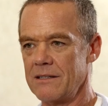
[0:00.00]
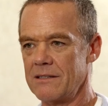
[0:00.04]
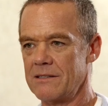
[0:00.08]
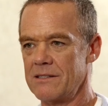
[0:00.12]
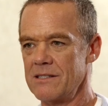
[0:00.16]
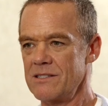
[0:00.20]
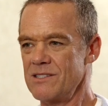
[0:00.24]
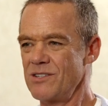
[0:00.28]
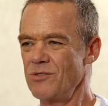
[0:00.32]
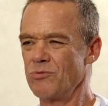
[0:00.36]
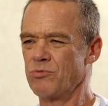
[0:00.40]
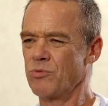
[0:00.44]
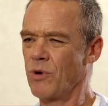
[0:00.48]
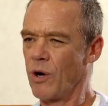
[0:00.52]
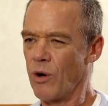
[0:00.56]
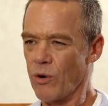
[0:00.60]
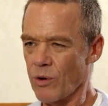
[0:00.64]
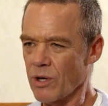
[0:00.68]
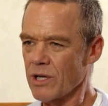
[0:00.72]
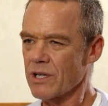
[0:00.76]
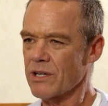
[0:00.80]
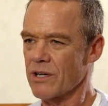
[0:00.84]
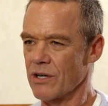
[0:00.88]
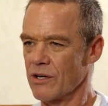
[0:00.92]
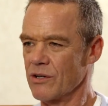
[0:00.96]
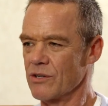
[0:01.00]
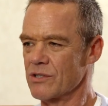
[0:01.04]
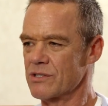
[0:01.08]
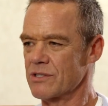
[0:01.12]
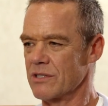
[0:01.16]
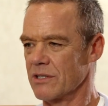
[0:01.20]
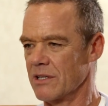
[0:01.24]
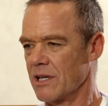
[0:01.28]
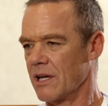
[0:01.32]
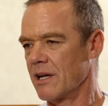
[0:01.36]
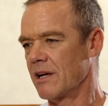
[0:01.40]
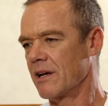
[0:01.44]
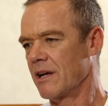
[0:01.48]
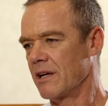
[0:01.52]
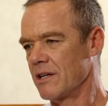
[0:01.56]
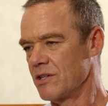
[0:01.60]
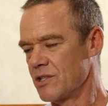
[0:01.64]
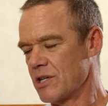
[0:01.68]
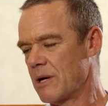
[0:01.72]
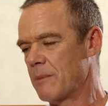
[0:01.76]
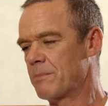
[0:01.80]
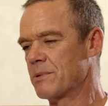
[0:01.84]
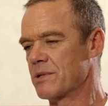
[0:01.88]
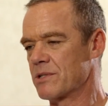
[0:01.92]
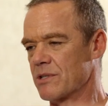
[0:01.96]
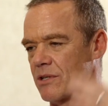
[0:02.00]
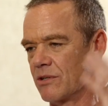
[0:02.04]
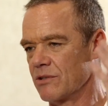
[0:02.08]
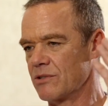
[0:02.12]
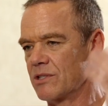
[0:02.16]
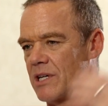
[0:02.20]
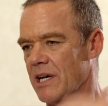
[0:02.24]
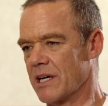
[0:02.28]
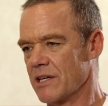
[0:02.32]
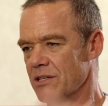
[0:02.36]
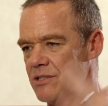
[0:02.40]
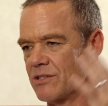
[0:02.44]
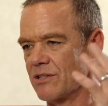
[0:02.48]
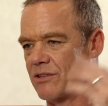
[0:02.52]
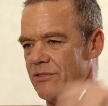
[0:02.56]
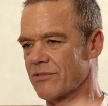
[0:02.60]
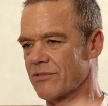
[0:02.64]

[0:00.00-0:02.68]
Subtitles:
Just the roller coaster that each episode takes you